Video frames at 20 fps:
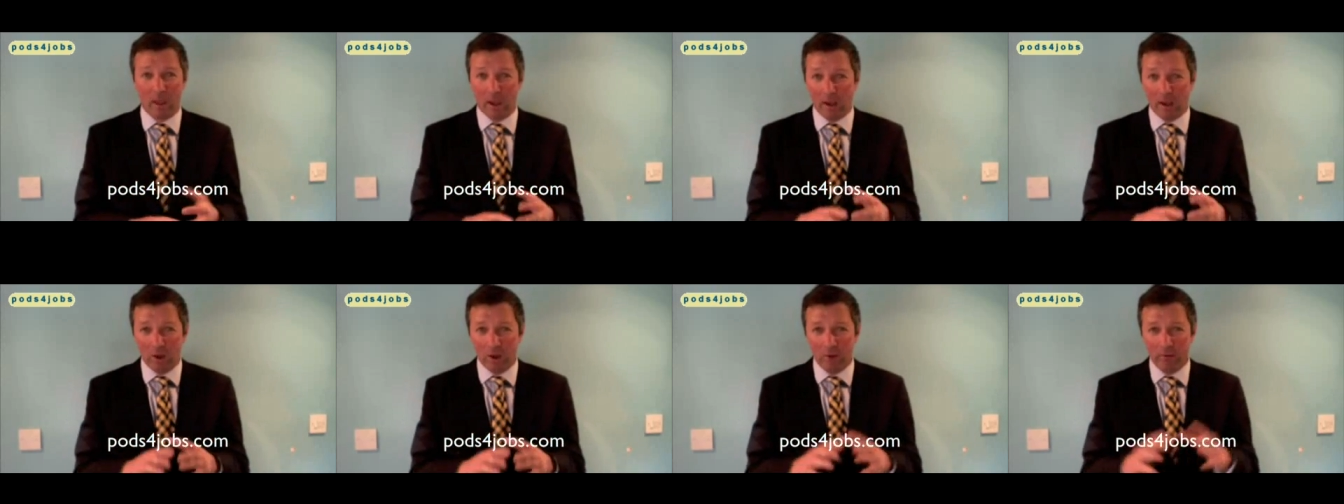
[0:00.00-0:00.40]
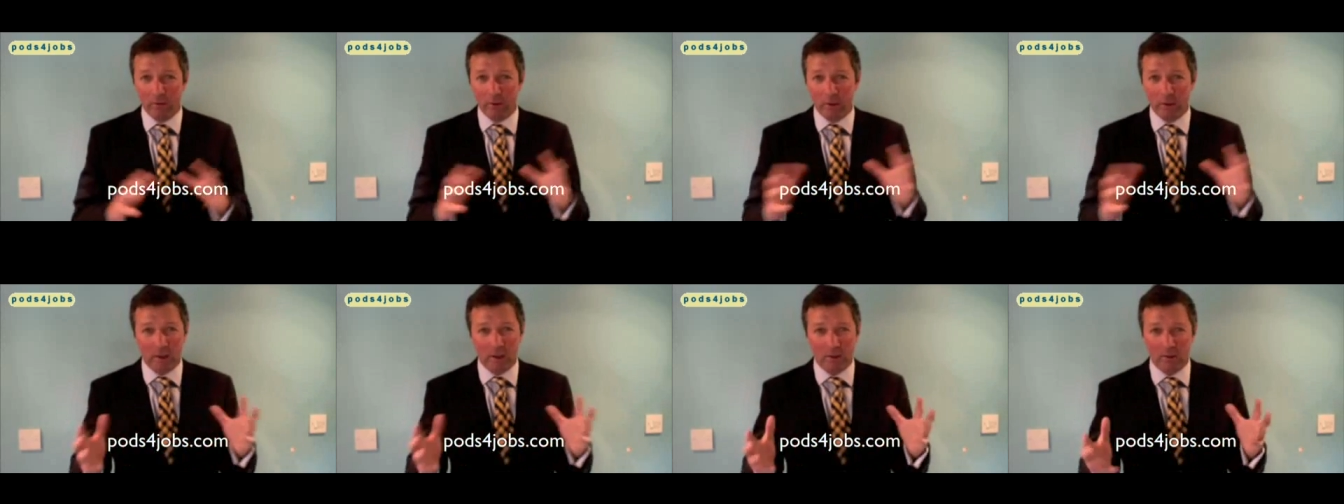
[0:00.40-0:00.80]
and over the
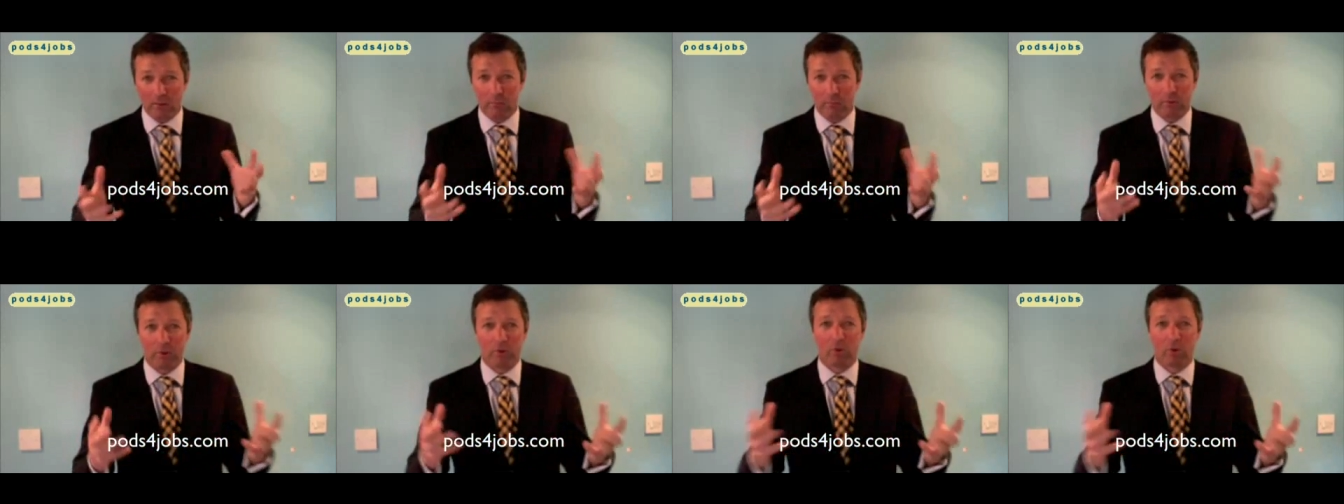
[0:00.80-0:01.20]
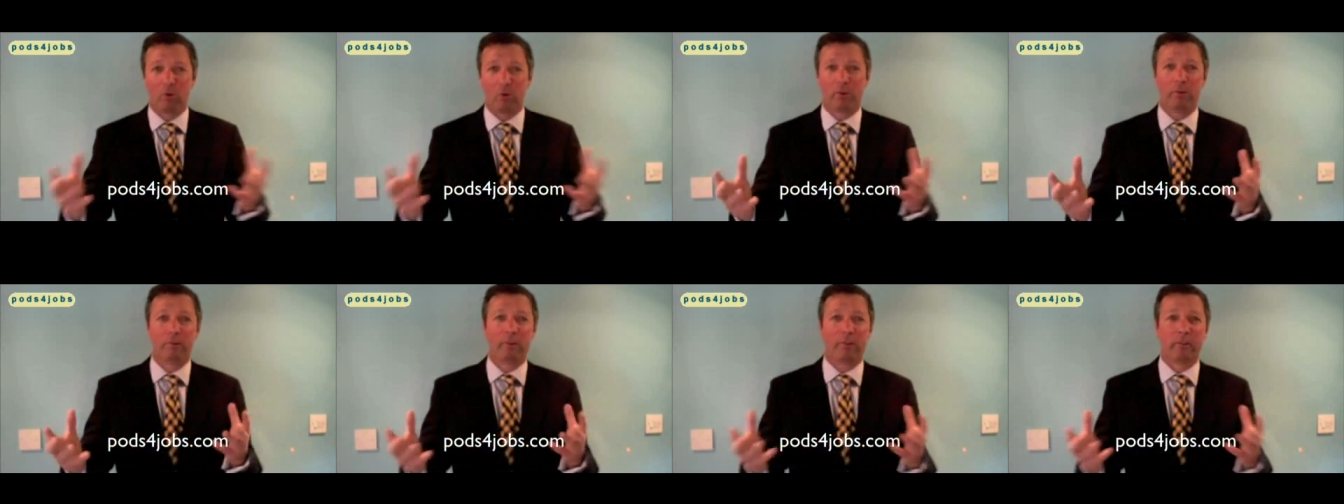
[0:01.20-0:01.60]
years I've been
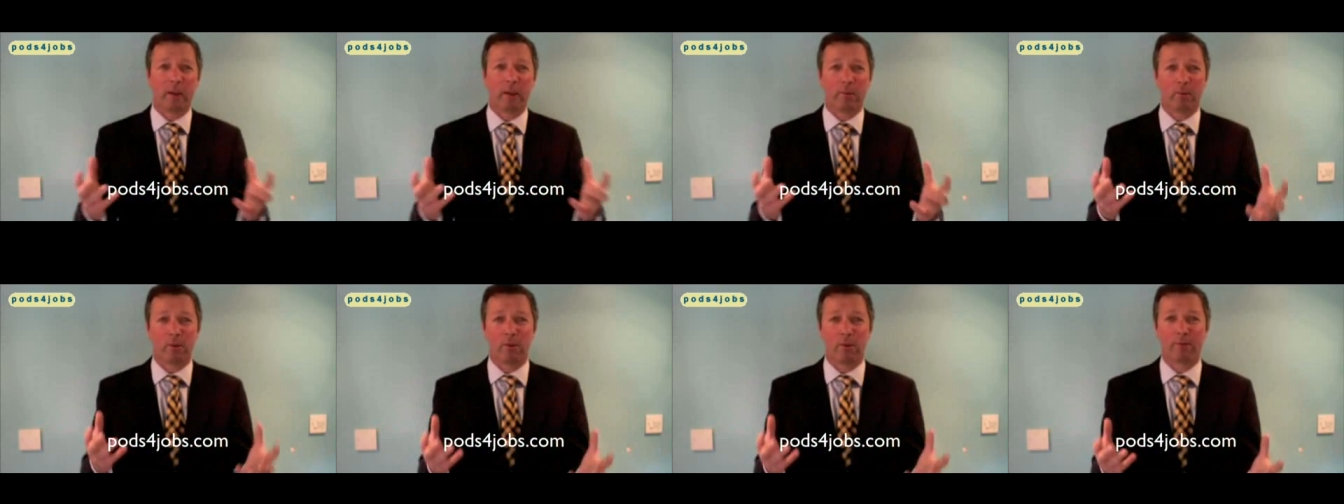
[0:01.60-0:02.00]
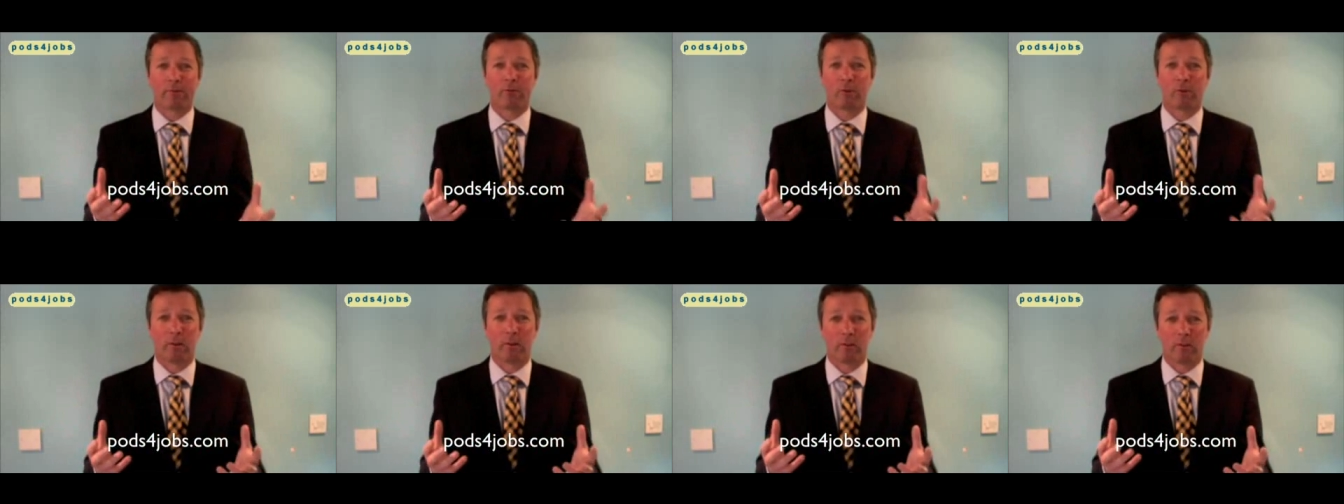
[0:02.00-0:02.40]
talking to them and their
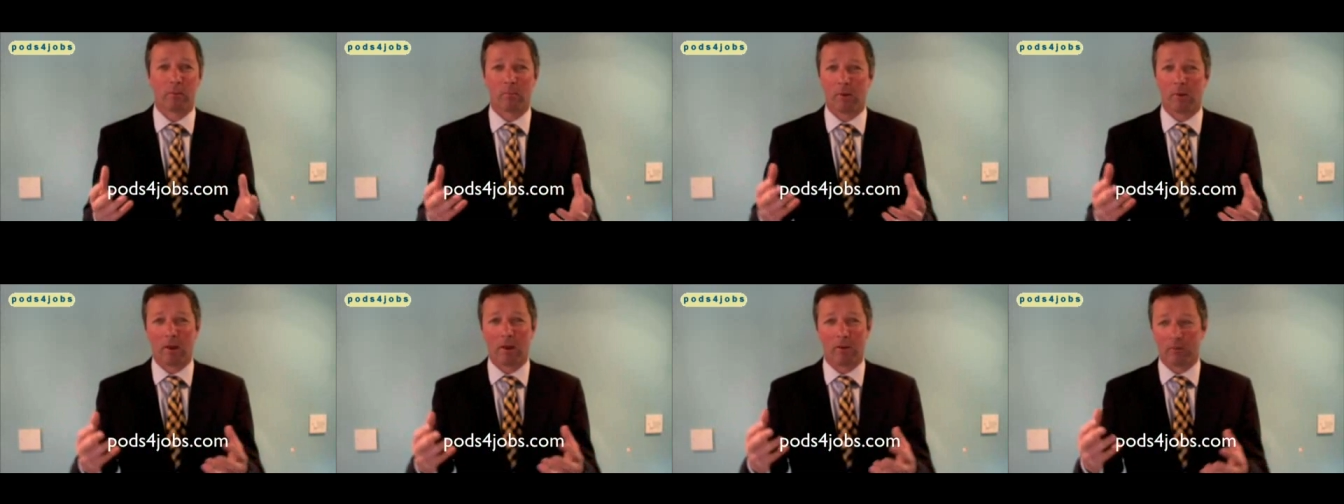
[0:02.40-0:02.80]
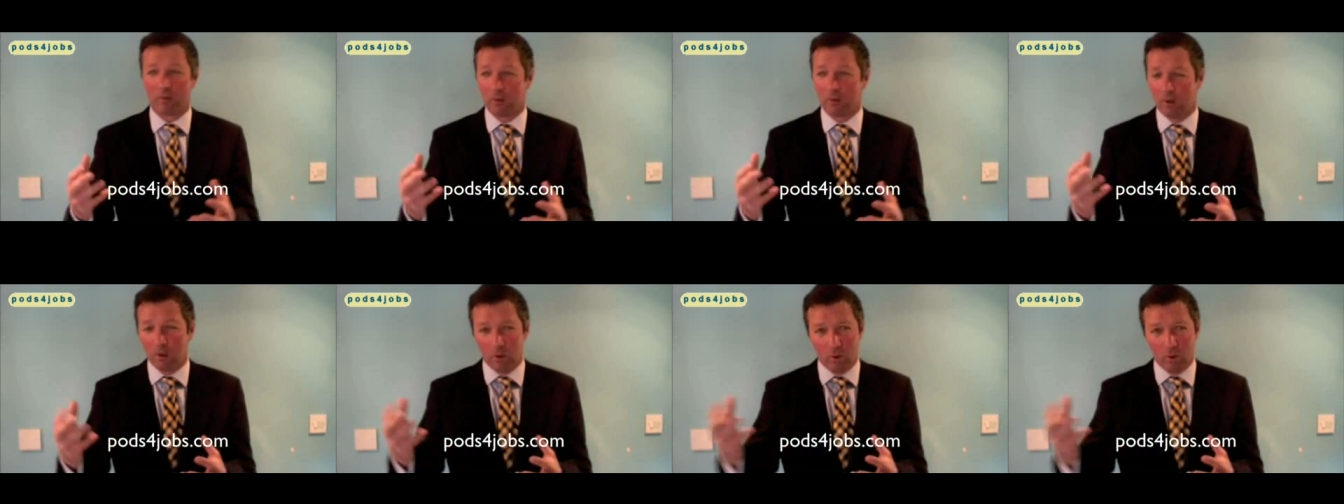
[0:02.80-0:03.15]
friends about